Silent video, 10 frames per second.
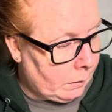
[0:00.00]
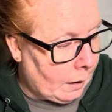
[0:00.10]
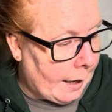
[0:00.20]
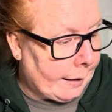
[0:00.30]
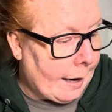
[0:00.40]

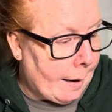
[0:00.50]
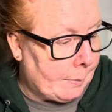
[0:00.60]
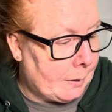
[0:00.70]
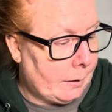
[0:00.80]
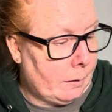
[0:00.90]
I
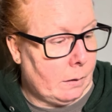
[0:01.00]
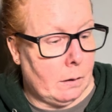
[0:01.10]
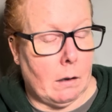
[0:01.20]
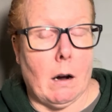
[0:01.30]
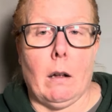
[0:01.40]
kept
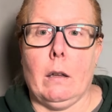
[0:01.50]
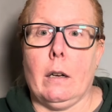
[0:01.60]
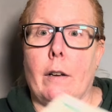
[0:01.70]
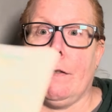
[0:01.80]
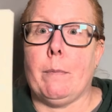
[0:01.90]
all
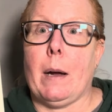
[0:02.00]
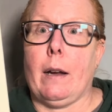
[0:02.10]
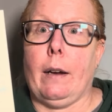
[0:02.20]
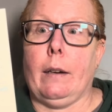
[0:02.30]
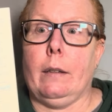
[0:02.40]
of
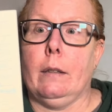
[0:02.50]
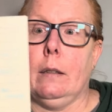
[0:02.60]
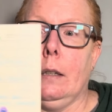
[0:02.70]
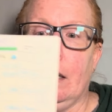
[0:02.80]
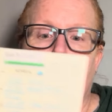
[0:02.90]
my,
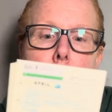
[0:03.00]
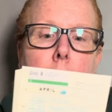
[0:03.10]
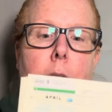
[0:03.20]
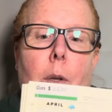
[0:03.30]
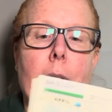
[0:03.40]

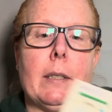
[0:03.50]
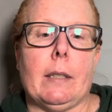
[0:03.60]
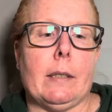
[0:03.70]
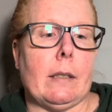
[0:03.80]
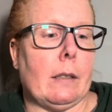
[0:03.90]
so
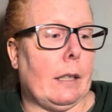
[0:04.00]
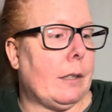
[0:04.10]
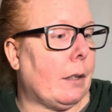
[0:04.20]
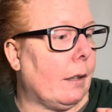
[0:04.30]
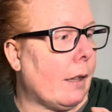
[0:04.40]

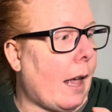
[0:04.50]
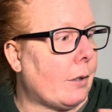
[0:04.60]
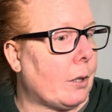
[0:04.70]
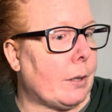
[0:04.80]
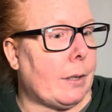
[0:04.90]
these are the
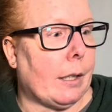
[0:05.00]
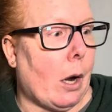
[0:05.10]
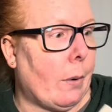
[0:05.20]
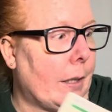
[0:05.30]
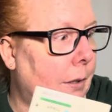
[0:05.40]
ledgers that
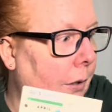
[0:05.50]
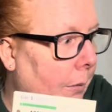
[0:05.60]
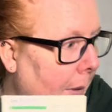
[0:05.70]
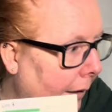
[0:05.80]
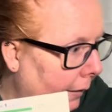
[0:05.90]
go into
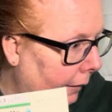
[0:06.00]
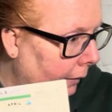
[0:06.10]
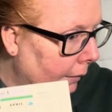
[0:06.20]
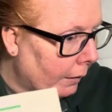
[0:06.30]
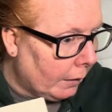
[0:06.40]
my
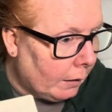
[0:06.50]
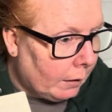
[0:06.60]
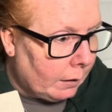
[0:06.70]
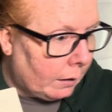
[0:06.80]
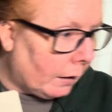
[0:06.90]

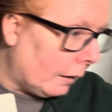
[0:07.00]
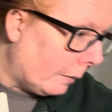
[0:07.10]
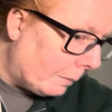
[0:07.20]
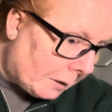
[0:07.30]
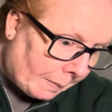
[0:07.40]

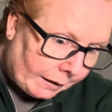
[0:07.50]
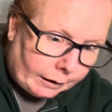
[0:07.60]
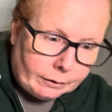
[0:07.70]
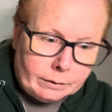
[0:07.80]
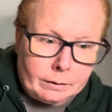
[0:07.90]

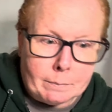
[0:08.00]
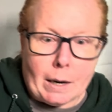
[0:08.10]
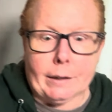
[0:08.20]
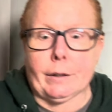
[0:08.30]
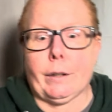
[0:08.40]
spending
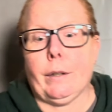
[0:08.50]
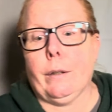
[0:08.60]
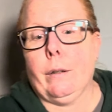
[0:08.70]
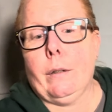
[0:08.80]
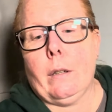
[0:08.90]
binder.
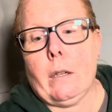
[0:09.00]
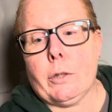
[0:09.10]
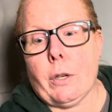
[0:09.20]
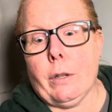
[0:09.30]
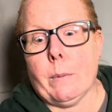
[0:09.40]
I'll
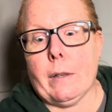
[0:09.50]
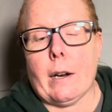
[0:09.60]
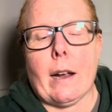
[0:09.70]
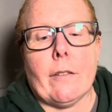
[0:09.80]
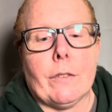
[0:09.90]
show you the one that
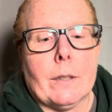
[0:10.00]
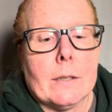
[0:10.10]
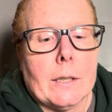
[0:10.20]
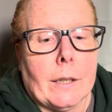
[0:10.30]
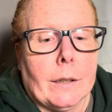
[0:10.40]
I have for
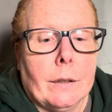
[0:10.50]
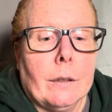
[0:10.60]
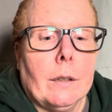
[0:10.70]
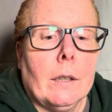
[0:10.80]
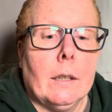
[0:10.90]
this year.
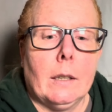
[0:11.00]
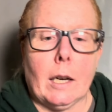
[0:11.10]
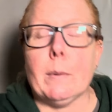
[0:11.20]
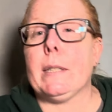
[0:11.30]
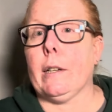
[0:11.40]

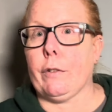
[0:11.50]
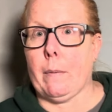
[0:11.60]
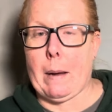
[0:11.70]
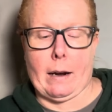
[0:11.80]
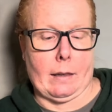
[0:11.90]
It was
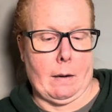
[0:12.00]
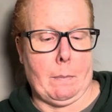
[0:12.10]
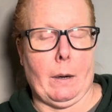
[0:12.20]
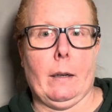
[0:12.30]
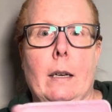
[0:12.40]
different back then,
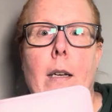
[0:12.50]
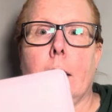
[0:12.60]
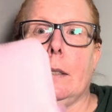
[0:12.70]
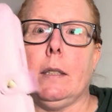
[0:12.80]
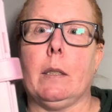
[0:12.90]
but
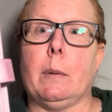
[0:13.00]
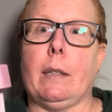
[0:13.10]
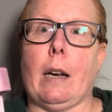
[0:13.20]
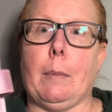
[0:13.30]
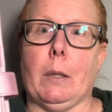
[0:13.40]
this is the one
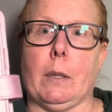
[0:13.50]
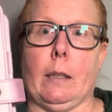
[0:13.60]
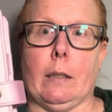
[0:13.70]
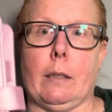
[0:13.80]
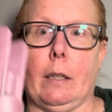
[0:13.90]
that I'm using this